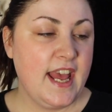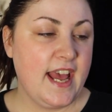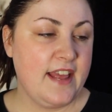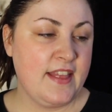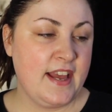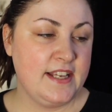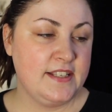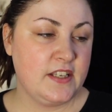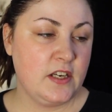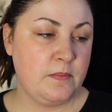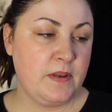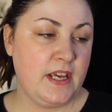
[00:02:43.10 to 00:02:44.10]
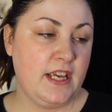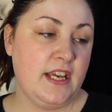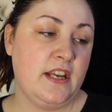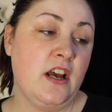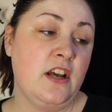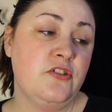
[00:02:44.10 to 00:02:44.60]
And that is going to be
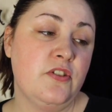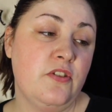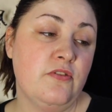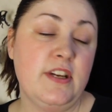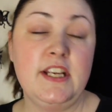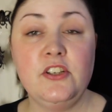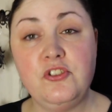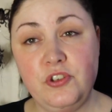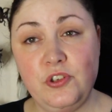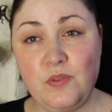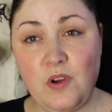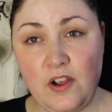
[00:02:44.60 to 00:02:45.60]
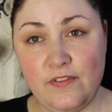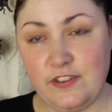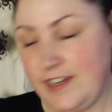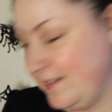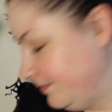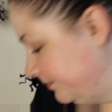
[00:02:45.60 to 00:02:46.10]
in 103 True Ivory.